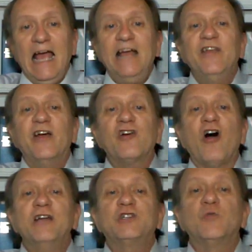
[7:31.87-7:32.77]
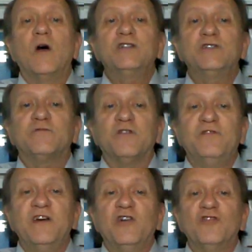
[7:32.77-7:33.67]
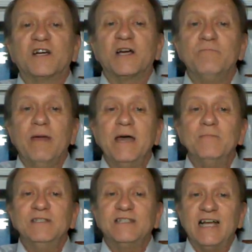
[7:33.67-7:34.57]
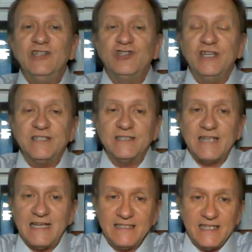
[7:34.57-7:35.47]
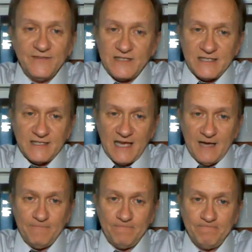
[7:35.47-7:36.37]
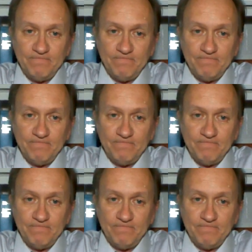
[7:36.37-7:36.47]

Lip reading: And they're going to want to fulfill the commandments that Jesus has given to them.